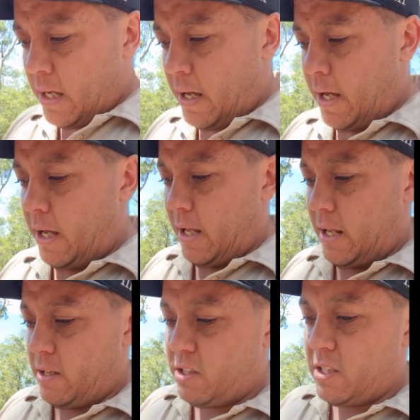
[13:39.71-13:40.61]

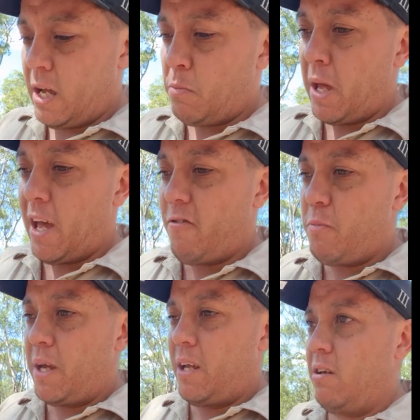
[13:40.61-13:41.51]
and some have
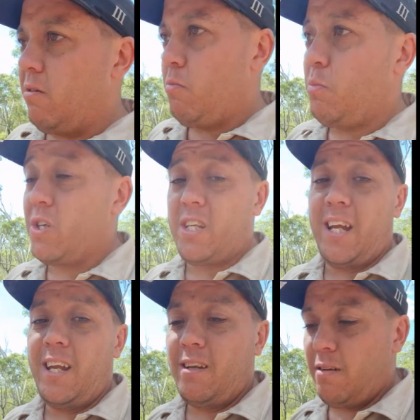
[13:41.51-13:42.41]
been
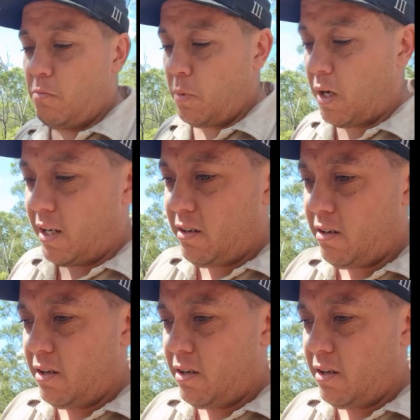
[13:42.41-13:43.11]
machine mined